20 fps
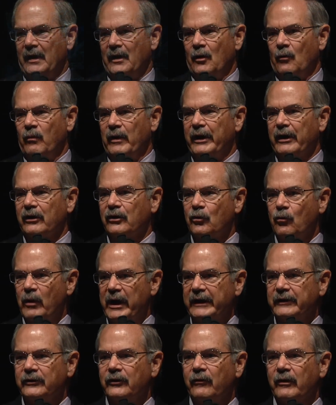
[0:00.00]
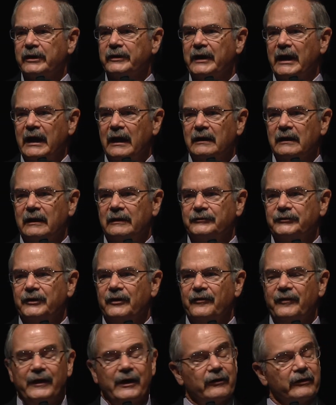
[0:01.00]
We are quick to acknowledge
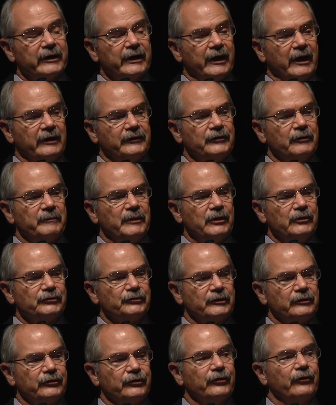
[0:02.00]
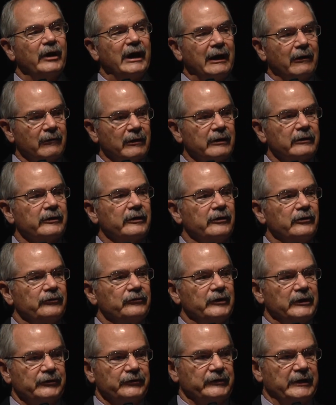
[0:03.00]
their contribution to our
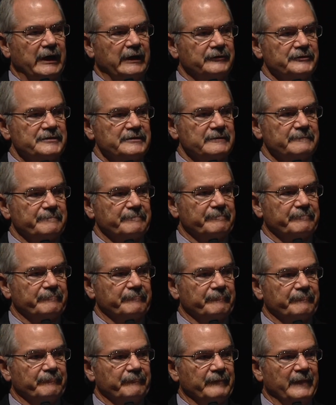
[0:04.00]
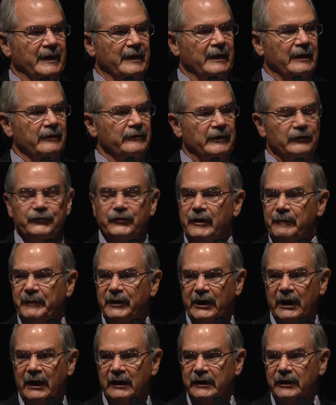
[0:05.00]
success. The
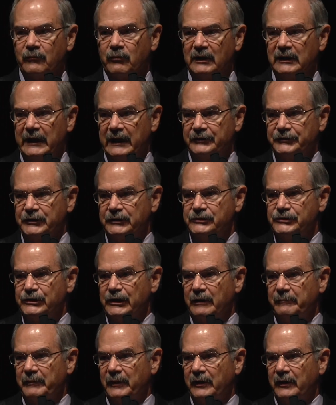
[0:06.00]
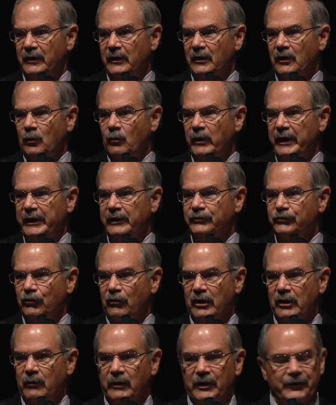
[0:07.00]
symbiotic relationship we
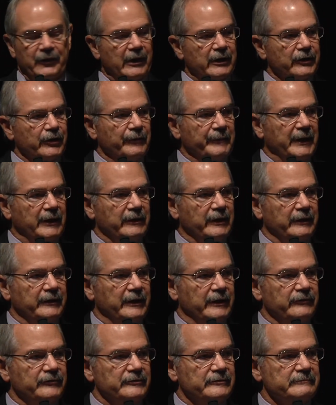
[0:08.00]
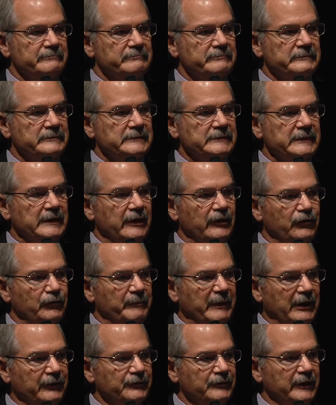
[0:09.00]
enjoy with our communities,
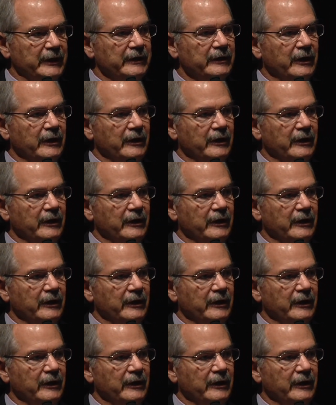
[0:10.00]
especially